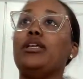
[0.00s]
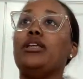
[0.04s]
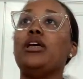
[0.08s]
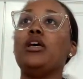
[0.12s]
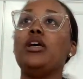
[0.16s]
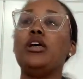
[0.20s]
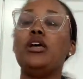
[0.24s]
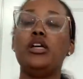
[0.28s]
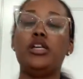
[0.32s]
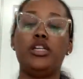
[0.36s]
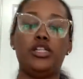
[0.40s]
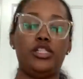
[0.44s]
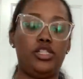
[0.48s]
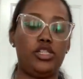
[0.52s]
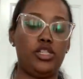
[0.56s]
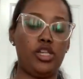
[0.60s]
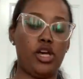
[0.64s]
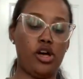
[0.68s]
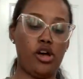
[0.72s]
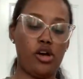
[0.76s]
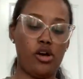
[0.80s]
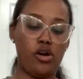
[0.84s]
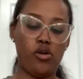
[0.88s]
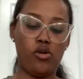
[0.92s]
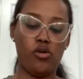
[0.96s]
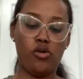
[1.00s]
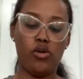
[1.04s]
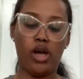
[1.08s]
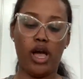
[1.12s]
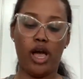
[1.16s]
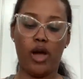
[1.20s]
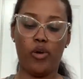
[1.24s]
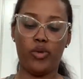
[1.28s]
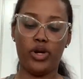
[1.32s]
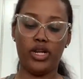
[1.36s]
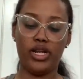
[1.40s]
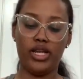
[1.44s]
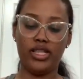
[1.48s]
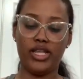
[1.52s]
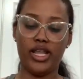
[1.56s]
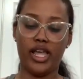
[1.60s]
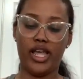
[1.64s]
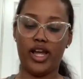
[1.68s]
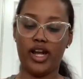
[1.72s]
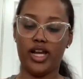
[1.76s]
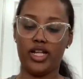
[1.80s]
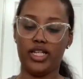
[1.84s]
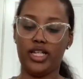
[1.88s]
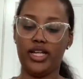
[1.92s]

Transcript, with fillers: So I went in there.